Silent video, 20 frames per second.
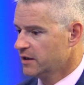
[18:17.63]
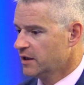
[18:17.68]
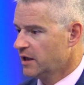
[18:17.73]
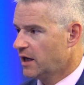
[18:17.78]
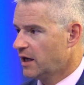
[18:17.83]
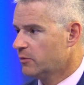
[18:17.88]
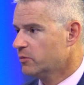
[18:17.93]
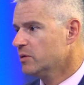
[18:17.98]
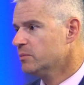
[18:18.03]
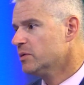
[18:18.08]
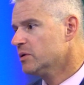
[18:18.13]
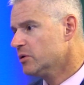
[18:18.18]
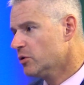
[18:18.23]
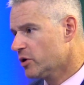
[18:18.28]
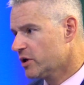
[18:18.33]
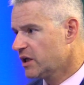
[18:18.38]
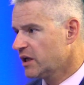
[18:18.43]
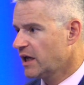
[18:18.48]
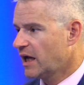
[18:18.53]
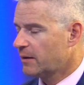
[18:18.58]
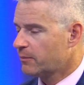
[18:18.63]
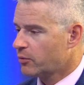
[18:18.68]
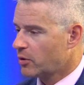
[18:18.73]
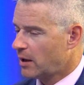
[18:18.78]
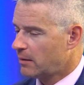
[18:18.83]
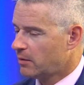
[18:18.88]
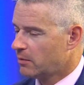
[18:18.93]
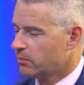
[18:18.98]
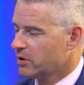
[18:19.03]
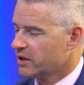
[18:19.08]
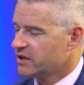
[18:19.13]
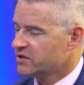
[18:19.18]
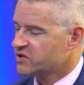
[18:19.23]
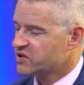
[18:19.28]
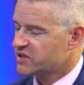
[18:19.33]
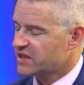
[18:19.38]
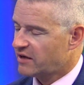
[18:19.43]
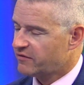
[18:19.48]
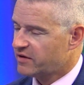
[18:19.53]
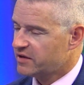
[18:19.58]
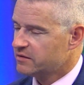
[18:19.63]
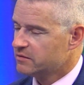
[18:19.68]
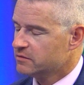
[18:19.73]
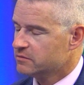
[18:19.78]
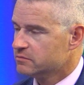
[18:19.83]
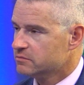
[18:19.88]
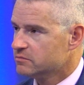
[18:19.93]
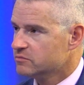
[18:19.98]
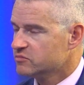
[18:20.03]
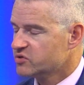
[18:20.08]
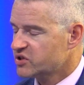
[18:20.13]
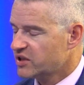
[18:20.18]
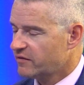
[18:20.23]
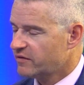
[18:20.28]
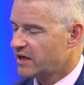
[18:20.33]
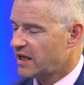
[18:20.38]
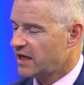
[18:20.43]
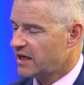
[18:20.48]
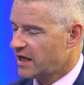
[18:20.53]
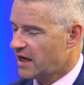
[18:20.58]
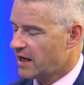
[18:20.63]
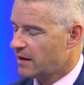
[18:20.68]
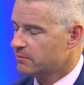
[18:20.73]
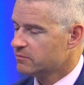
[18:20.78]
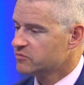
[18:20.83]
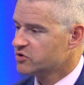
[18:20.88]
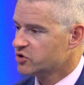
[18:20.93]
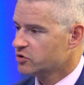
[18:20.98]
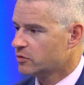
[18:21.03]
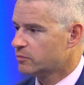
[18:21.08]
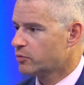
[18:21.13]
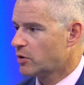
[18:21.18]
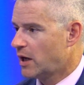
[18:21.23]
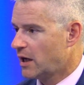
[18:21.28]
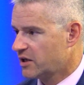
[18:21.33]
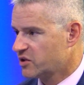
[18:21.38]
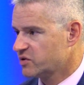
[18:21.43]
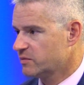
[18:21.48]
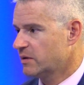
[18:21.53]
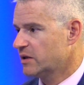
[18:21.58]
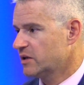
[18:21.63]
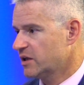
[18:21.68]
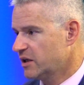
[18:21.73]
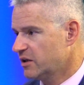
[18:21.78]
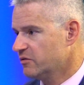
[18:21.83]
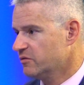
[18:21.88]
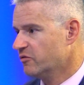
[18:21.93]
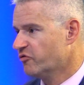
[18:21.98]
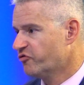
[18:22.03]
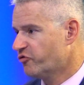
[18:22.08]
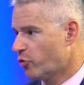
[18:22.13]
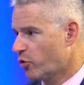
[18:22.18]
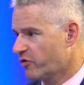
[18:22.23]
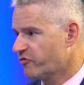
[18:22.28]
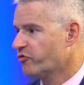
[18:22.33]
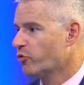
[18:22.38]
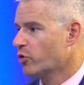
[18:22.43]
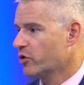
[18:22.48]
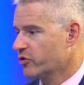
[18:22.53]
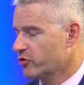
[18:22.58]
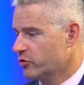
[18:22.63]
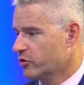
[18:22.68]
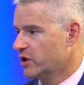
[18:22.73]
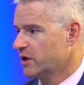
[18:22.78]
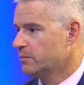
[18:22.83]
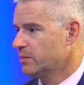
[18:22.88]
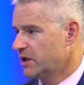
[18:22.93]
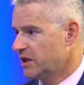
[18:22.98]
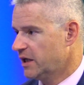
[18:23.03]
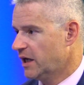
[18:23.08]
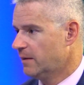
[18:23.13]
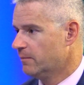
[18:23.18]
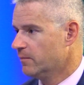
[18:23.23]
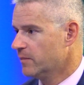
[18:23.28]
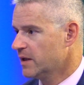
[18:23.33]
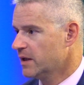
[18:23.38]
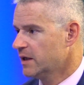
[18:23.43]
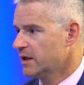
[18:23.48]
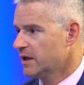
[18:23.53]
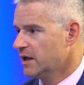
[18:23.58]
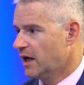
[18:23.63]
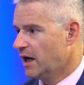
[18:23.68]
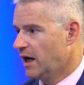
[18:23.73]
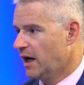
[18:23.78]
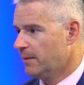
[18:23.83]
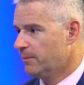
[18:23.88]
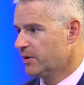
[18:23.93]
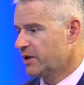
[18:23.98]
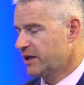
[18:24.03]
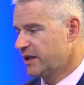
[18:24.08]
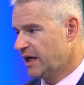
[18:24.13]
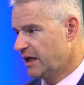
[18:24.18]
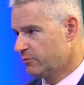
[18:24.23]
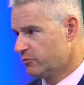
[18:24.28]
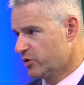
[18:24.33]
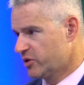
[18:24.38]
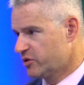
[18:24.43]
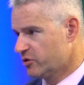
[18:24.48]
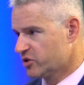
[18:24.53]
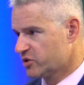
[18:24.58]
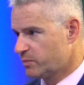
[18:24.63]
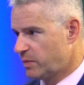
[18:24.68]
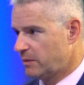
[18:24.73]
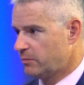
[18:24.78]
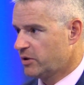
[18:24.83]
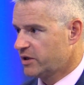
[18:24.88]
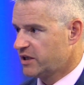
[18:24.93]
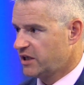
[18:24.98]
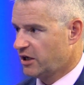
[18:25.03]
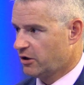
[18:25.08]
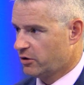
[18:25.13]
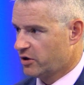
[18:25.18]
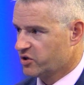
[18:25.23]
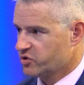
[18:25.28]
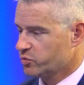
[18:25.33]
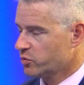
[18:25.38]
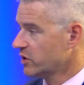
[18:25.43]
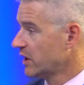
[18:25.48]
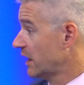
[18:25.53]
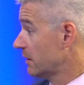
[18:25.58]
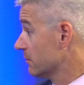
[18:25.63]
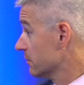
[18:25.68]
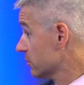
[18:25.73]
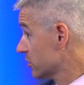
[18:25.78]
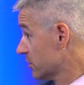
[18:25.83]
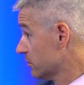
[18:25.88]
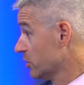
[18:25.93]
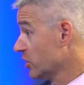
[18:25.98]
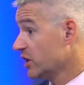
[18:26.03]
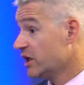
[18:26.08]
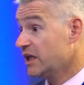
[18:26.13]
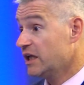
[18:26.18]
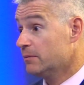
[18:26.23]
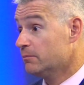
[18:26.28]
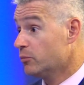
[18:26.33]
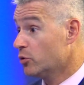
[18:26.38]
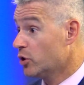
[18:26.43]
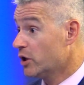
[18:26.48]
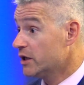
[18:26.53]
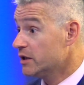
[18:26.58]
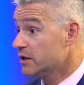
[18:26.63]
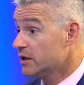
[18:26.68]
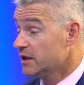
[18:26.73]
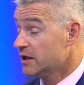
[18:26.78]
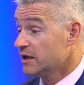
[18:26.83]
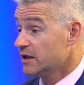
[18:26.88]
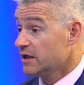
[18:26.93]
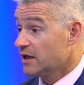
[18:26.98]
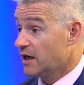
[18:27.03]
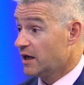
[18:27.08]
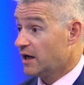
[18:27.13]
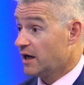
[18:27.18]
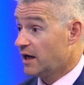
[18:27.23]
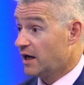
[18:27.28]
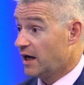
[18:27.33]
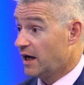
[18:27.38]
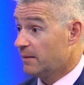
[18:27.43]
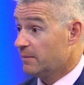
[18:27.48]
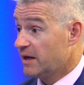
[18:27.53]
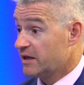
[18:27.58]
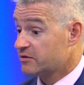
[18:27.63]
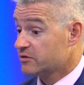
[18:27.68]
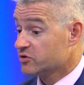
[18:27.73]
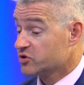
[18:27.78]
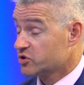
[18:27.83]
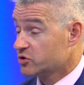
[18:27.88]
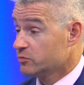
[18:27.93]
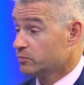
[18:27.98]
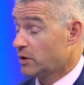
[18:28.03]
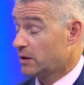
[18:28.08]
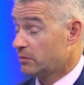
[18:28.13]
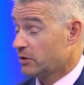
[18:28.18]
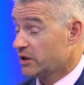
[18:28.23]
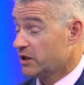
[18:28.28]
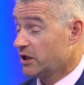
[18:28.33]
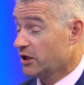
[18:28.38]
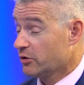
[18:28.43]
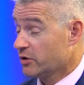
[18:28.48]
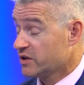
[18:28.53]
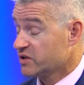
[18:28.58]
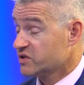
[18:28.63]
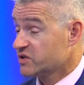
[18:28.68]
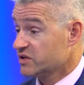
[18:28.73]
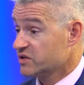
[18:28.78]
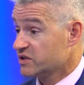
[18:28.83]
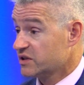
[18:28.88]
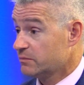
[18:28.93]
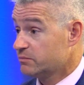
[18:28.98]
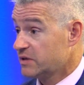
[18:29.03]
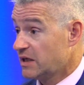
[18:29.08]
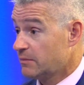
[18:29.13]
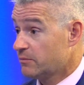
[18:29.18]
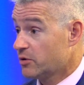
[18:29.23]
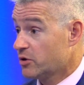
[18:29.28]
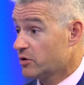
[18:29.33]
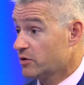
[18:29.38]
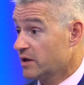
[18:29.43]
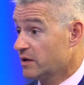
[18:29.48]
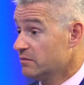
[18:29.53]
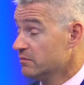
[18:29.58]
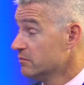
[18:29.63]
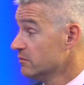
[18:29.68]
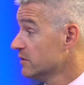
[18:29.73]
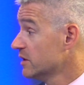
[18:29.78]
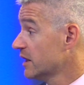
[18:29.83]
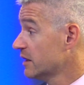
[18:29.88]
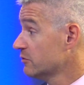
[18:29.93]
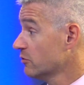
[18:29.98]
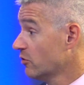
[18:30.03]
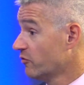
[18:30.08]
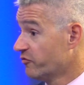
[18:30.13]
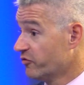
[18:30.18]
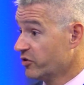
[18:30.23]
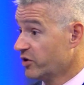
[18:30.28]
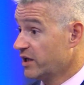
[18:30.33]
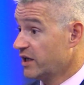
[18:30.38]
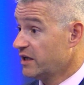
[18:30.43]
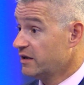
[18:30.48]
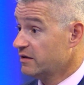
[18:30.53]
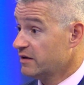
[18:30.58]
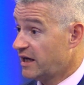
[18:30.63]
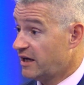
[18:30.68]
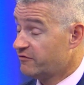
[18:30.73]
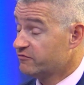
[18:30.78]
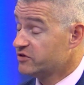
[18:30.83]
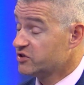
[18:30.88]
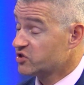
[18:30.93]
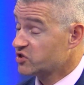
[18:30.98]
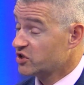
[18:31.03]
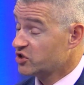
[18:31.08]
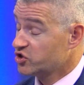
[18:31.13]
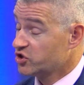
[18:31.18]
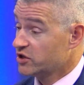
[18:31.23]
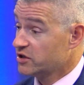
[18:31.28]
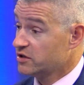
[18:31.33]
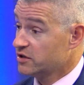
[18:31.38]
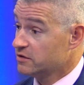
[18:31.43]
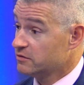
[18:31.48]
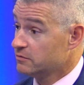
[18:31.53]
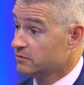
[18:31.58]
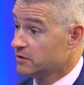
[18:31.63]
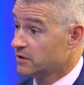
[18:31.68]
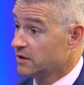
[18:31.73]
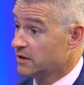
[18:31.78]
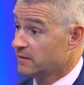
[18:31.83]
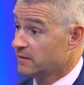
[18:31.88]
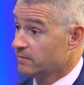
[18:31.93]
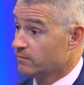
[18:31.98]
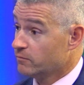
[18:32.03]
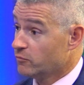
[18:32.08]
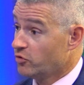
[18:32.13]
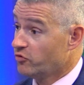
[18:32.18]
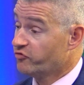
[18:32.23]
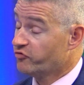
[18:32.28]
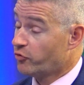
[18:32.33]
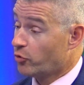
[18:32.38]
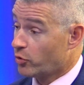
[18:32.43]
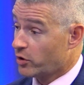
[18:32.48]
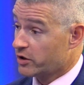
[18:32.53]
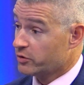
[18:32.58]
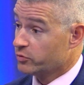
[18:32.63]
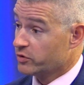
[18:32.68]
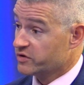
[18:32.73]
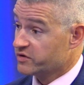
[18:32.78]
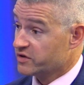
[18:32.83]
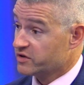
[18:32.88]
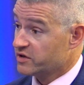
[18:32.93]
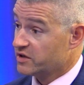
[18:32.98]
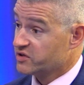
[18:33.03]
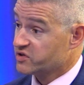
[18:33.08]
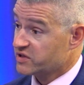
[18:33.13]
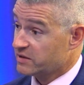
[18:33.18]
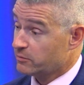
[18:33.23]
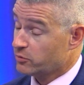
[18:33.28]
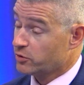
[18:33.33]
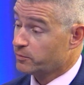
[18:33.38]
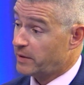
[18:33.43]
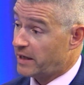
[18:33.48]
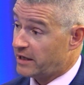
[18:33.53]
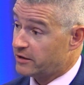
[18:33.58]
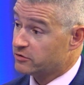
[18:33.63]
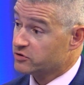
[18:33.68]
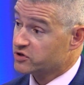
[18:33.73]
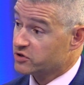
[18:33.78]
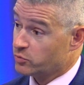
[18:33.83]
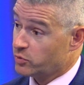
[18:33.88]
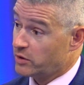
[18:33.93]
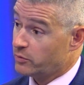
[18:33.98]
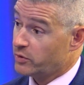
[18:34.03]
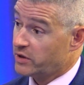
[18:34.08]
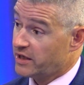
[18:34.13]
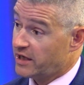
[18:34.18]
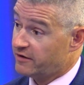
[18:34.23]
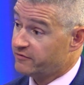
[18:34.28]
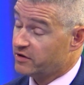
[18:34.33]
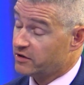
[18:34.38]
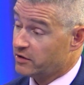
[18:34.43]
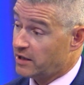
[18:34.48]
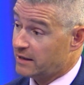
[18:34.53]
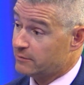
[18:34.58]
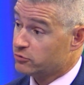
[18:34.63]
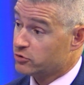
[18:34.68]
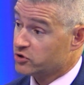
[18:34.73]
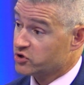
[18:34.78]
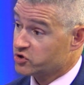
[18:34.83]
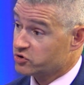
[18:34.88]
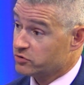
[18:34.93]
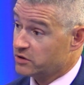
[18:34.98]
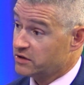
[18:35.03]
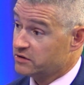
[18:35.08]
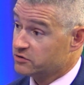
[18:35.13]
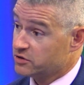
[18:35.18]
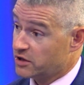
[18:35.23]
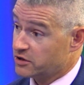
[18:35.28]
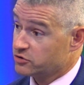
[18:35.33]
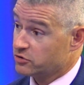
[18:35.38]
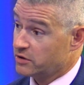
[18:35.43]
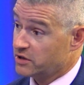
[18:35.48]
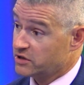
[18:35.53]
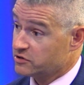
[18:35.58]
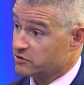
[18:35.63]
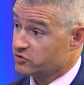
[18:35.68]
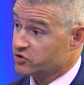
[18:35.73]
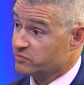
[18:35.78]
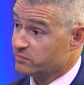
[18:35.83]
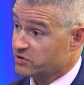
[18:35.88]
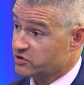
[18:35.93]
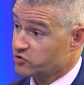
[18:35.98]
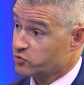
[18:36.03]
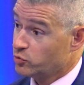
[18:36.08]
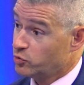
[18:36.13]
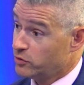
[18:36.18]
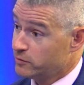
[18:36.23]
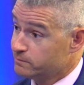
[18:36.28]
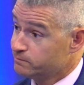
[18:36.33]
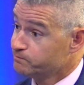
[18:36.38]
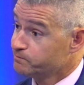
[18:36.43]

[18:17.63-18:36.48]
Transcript: Uh, we'd be looking at probably 7 7 a.m. to approximately 4 4:30 p.m. Um, but again, with those public hearings, we'll get community input yeah. Um, at those two public hearings in September, and then hopefully have decision and move forward with a, a similar pattern to what we have at Library Street and Dr. H.O. Smith School.